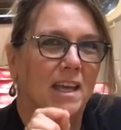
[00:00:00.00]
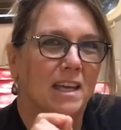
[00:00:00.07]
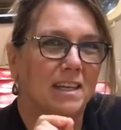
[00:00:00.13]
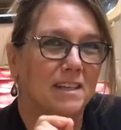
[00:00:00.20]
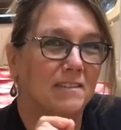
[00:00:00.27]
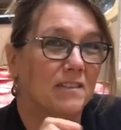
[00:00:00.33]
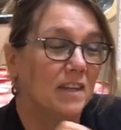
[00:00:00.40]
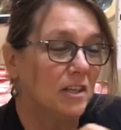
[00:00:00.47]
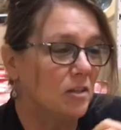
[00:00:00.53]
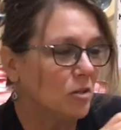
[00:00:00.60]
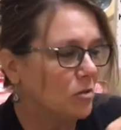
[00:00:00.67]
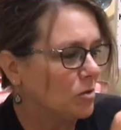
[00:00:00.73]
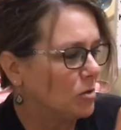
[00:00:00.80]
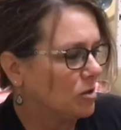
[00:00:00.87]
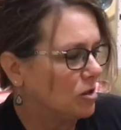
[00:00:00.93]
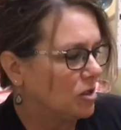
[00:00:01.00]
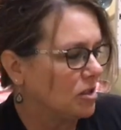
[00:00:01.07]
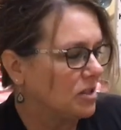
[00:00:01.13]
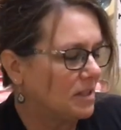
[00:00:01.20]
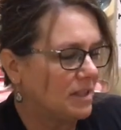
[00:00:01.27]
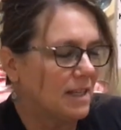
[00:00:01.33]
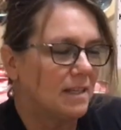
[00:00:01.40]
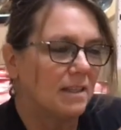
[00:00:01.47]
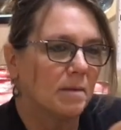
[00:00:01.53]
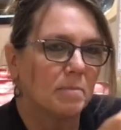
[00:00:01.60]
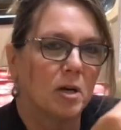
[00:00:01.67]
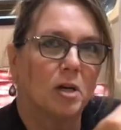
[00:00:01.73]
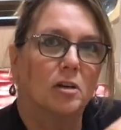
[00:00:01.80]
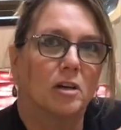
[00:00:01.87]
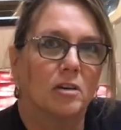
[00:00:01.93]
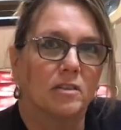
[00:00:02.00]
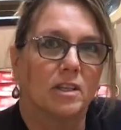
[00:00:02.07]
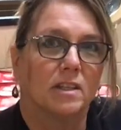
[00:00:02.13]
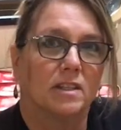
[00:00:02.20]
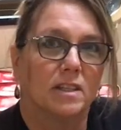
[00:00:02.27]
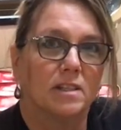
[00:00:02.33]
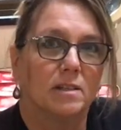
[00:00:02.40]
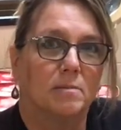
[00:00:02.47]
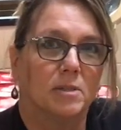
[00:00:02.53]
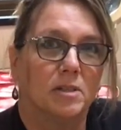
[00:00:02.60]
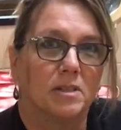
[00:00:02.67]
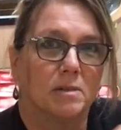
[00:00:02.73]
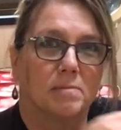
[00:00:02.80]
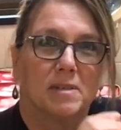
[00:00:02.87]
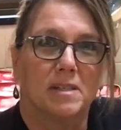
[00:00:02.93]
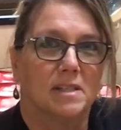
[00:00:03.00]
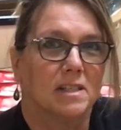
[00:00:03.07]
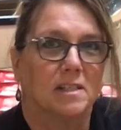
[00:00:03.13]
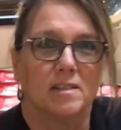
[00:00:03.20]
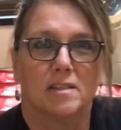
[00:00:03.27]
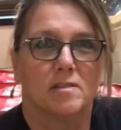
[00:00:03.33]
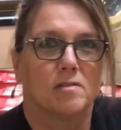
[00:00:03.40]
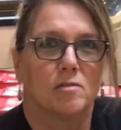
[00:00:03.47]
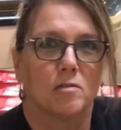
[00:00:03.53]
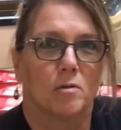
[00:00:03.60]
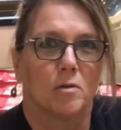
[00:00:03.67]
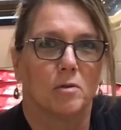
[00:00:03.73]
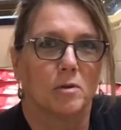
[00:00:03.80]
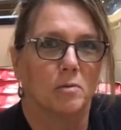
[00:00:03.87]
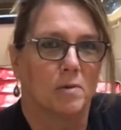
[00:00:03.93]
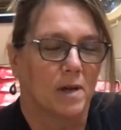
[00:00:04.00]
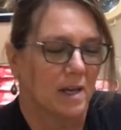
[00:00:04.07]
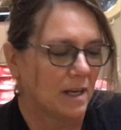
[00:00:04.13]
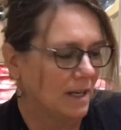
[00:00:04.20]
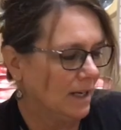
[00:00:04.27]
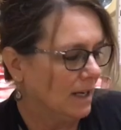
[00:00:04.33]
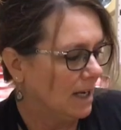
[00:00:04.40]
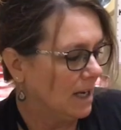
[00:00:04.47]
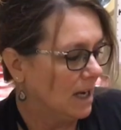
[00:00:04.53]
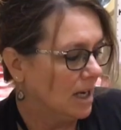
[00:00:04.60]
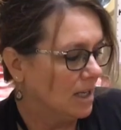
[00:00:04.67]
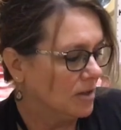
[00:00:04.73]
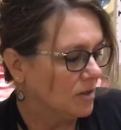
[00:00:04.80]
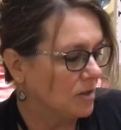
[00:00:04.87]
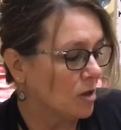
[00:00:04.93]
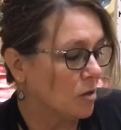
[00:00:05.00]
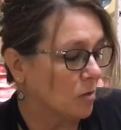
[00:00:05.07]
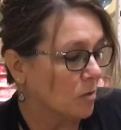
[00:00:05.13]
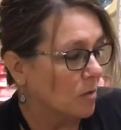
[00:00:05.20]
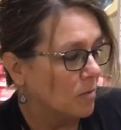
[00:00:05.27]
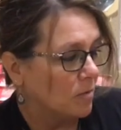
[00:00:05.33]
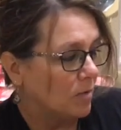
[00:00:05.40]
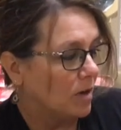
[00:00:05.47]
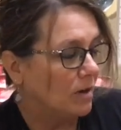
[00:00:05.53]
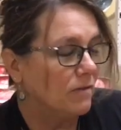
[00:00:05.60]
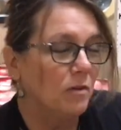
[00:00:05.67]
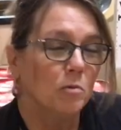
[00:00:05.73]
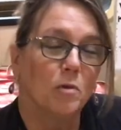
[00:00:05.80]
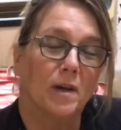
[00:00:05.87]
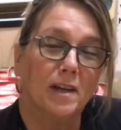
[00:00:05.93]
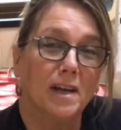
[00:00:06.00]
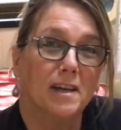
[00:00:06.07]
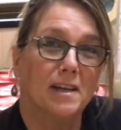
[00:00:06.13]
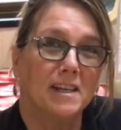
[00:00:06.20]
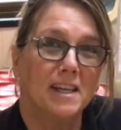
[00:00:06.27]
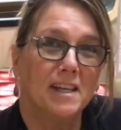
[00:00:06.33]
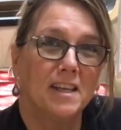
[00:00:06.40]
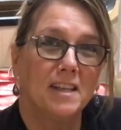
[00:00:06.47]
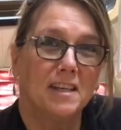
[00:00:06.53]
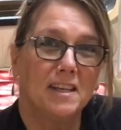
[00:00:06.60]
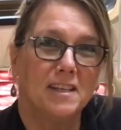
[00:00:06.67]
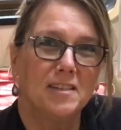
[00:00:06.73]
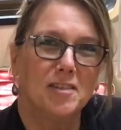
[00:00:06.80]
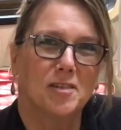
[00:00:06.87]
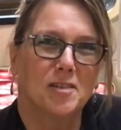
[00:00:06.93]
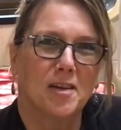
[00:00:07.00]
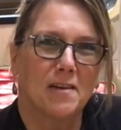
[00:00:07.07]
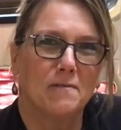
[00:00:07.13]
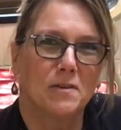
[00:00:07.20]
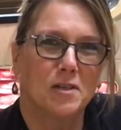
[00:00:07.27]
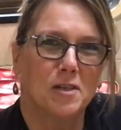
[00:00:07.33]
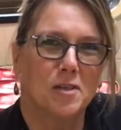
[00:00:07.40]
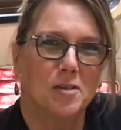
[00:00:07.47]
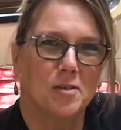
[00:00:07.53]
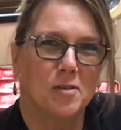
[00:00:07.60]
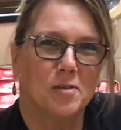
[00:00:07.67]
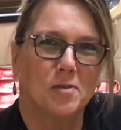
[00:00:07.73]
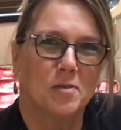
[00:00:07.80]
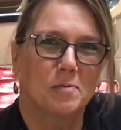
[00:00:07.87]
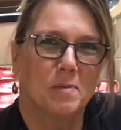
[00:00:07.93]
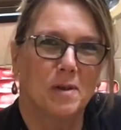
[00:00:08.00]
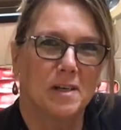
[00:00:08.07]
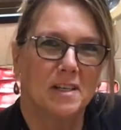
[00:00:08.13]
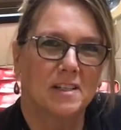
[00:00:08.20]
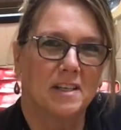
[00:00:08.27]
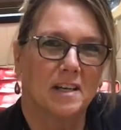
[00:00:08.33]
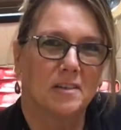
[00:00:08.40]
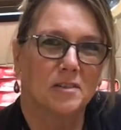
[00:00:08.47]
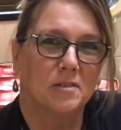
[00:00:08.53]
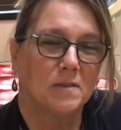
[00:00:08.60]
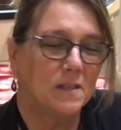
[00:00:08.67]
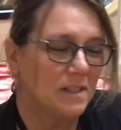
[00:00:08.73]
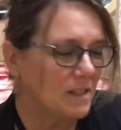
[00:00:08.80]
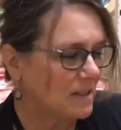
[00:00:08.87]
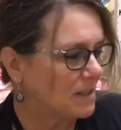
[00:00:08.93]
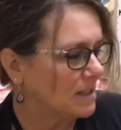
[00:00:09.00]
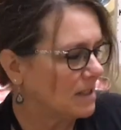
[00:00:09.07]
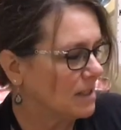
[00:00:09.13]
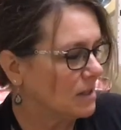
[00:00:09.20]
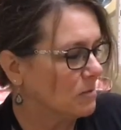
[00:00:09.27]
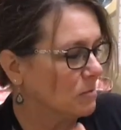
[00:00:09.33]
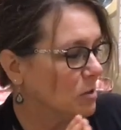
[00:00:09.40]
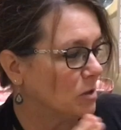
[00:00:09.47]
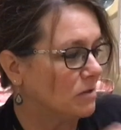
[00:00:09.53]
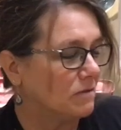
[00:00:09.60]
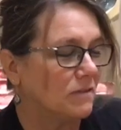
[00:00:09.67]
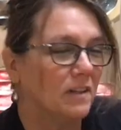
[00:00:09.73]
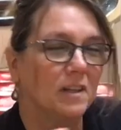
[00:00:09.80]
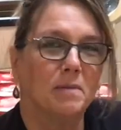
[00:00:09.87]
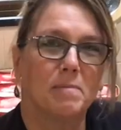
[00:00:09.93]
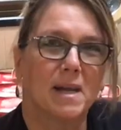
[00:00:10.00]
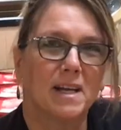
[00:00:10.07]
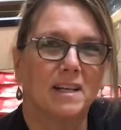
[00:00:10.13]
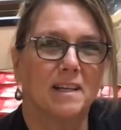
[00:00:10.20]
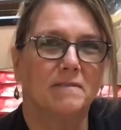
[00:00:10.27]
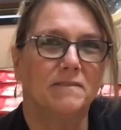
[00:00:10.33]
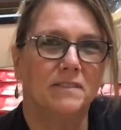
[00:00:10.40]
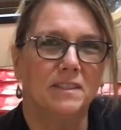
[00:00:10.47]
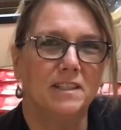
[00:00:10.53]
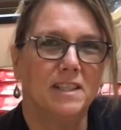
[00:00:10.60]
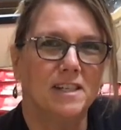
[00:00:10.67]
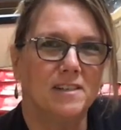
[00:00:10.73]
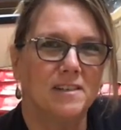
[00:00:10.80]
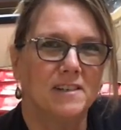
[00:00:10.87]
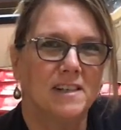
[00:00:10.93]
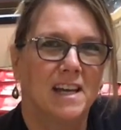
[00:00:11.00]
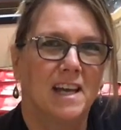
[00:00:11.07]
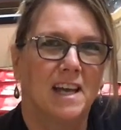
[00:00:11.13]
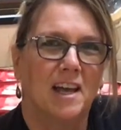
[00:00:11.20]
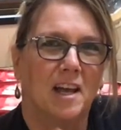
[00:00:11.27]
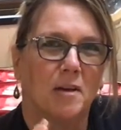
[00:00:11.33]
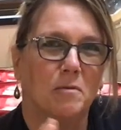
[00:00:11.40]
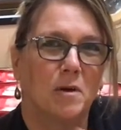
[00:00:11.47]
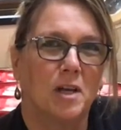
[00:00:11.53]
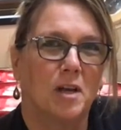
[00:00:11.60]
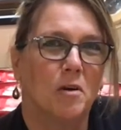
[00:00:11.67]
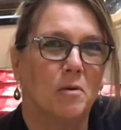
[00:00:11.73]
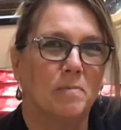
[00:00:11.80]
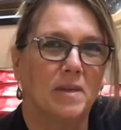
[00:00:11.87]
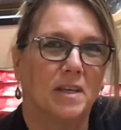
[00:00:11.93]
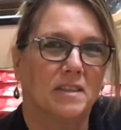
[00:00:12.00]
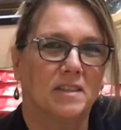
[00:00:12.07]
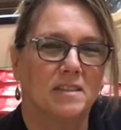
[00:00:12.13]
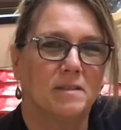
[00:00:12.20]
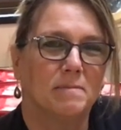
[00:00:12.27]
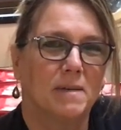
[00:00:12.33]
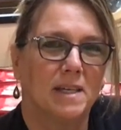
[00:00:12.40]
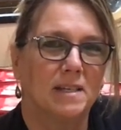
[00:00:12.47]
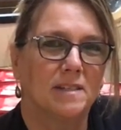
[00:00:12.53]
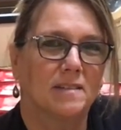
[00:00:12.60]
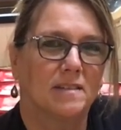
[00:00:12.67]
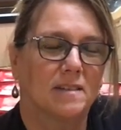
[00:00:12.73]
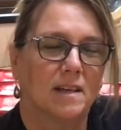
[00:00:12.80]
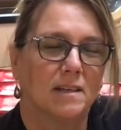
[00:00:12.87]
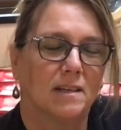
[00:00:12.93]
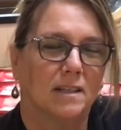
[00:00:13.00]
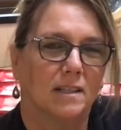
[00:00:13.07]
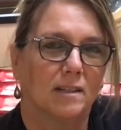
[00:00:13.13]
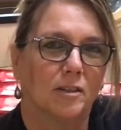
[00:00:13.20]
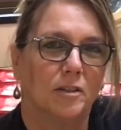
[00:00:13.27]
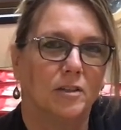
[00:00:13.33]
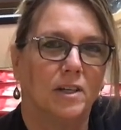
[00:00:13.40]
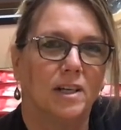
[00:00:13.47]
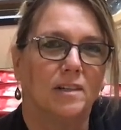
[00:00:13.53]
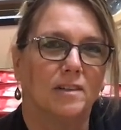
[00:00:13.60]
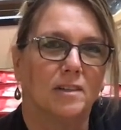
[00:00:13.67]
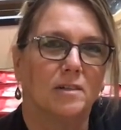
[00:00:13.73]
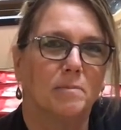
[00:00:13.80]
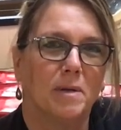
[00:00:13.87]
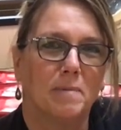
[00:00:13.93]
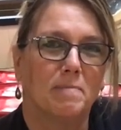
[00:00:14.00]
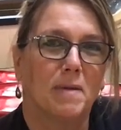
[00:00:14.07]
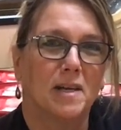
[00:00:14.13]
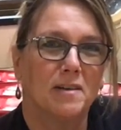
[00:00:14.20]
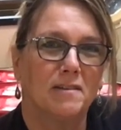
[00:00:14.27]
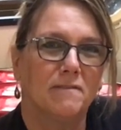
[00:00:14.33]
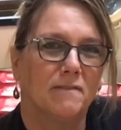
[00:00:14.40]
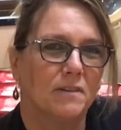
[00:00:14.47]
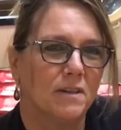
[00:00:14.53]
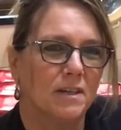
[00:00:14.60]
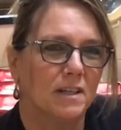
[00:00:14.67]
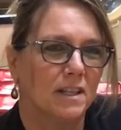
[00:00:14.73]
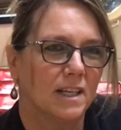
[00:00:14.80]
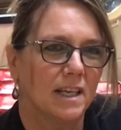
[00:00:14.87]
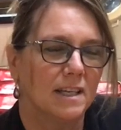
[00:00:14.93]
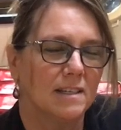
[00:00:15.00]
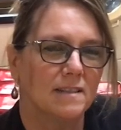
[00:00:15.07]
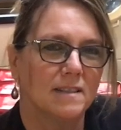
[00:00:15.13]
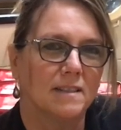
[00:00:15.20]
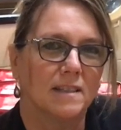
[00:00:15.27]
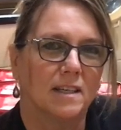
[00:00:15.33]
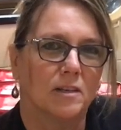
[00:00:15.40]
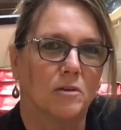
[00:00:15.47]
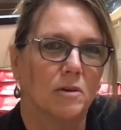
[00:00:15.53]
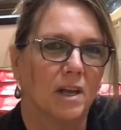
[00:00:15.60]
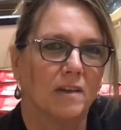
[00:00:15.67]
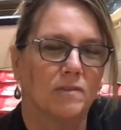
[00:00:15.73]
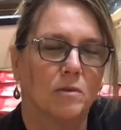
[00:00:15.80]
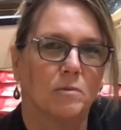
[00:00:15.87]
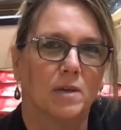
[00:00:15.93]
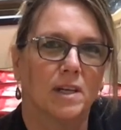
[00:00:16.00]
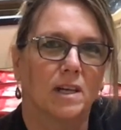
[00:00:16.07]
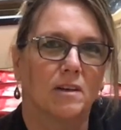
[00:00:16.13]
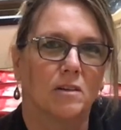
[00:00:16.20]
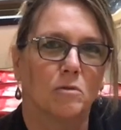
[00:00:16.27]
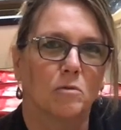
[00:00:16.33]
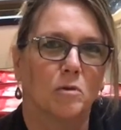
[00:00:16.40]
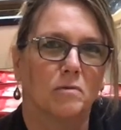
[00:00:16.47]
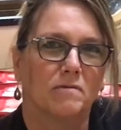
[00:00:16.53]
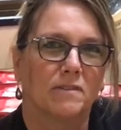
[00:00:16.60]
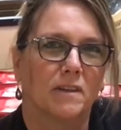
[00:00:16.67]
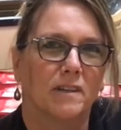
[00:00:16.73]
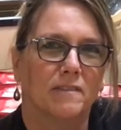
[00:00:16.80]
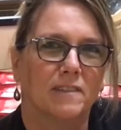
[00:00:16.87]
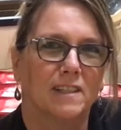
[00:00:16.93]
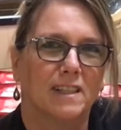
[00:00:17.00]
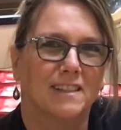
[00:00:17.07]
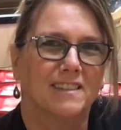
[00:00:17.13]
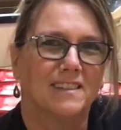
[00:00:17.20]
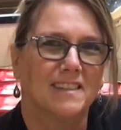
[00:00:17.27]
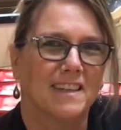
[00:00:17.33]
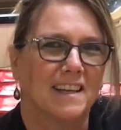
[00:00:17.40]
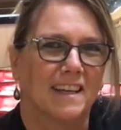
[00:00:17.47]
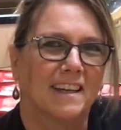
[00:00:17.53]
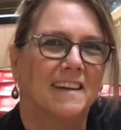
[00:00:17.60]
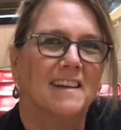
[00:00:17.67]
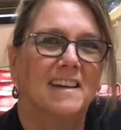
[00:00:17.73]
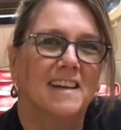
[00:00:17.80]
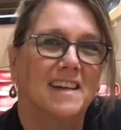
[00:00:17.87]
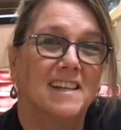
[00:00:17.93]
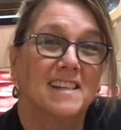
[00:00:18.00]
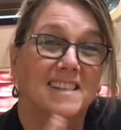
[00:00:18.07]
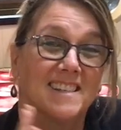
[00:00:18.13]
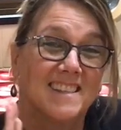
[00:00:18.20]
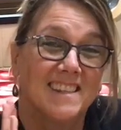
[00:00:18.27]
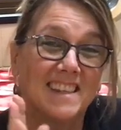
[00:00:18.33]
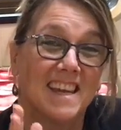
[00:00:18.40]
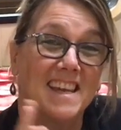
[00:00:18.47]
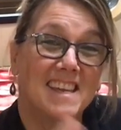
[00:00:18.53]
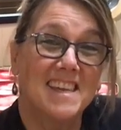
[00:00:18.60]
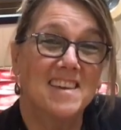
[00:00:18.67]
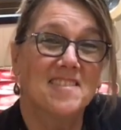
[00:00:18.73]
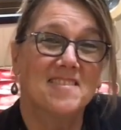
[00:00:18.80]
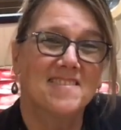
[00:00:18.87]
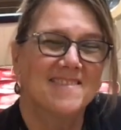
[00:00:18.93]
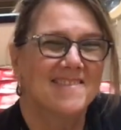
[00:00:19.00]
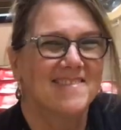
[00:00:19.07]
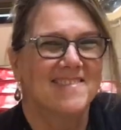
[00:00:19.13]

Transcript: And if they do, just take the part out that they double dipped in and throw it away. So if you run out of anything, just have one of your students bring it down to us and we'll fill it back up for you. And we hope that this makes learning a little bit better for the kids and they don't have to run out of the room for every little thing. Thank you.